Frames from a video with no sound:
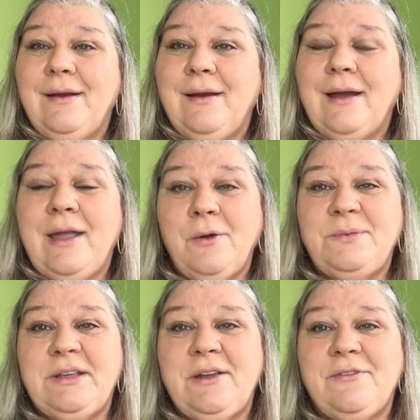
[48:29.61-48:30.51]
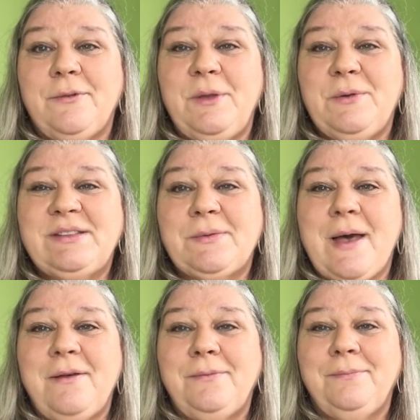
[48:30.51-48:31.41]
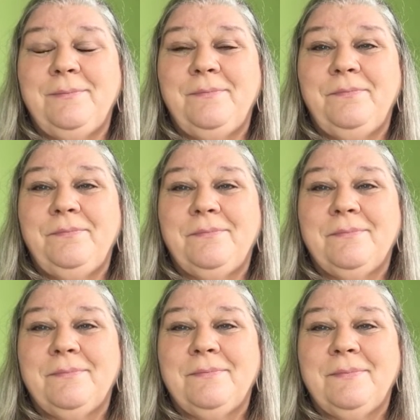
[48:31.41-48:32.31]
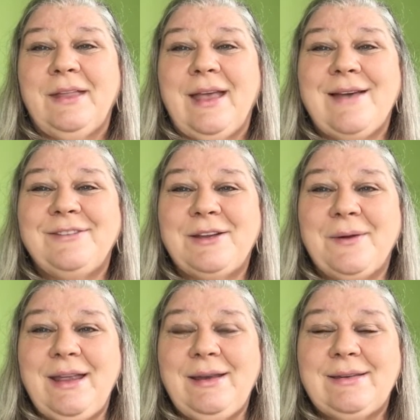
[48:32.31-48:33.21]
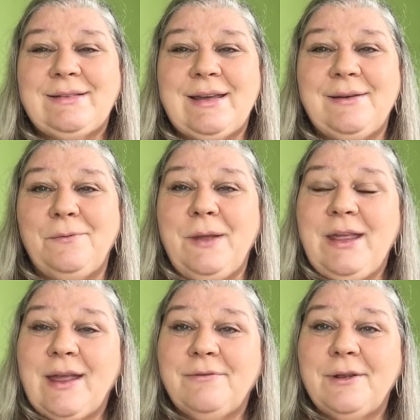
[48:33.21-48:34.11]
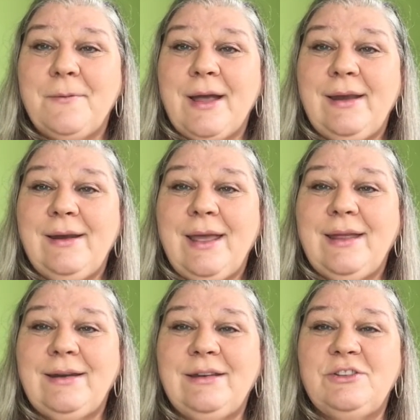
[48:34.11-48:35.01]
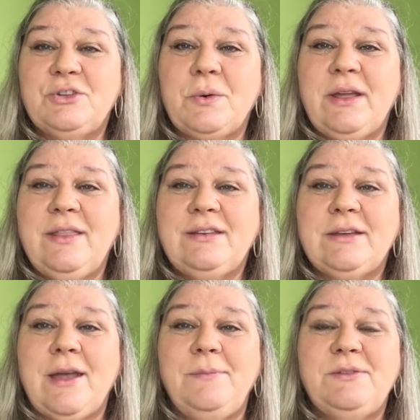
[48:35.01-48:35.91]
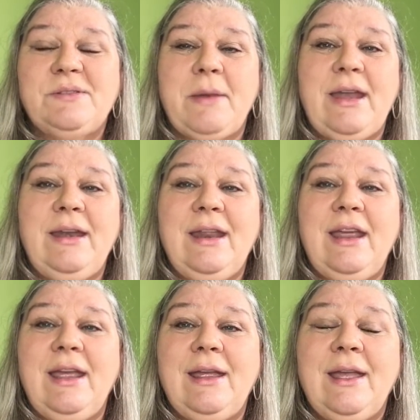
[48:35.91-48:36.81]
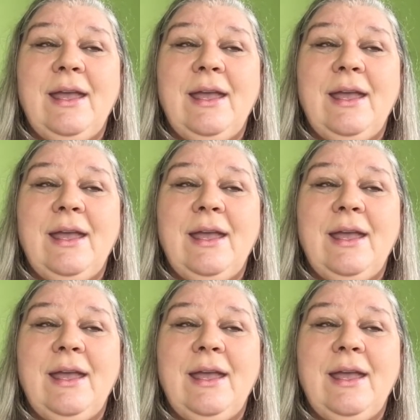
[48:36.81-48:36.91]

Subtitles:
I hope to hear from you as well. Have a great week, everyone, and enjoy the time you spend knitting,